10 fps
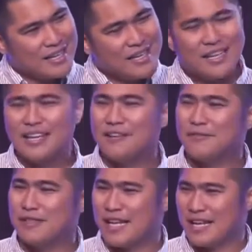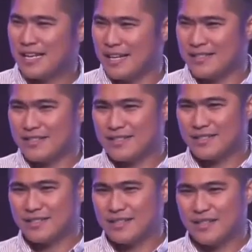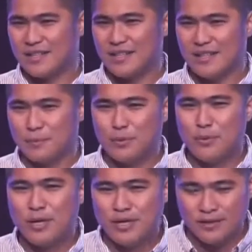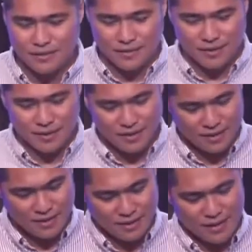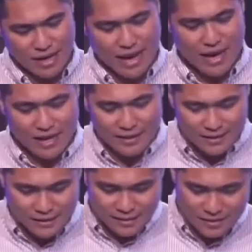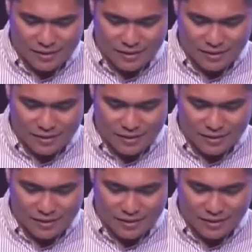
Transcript: He lived like us, breathed, ate,